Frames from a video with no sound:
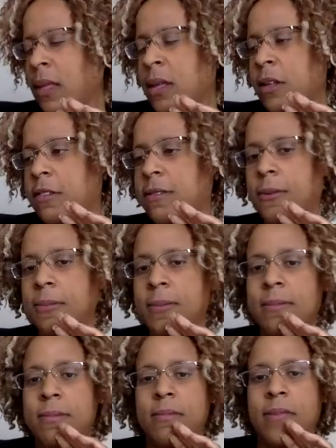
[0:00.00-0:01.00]
So
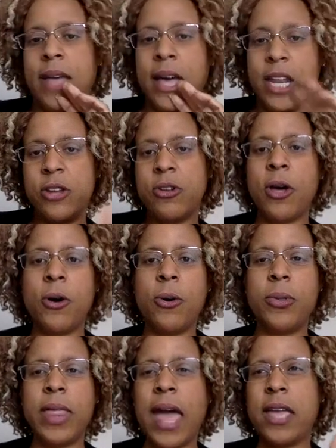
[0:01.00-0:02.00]
how do you
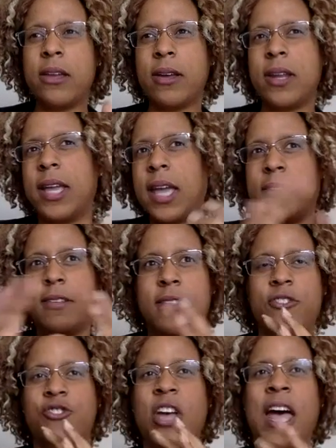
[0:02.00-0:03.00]
know that you're going to get into
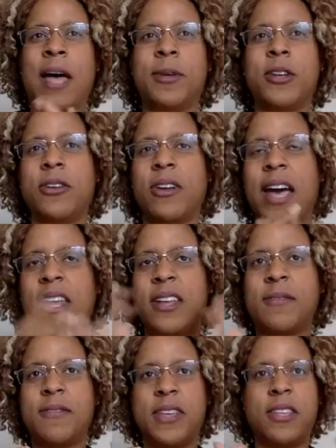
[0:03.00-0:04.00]
this job? You know, you're out
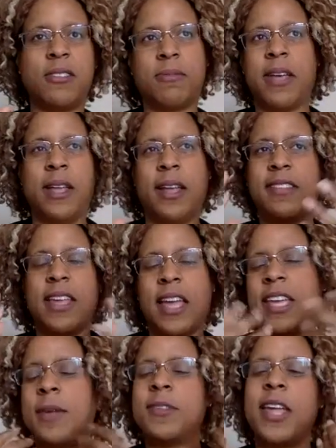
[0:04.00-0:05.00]
of either, and I
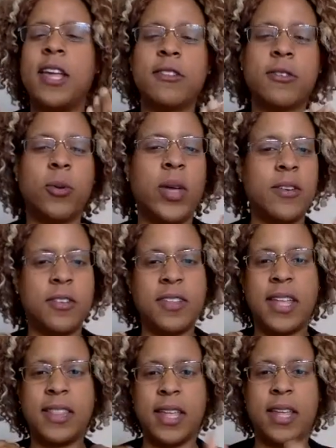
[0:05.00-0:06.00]
keep saying school. I
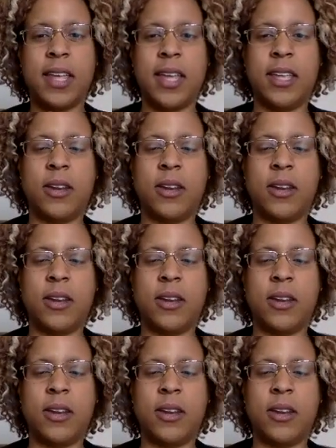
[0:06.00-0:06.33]
understand that, you know,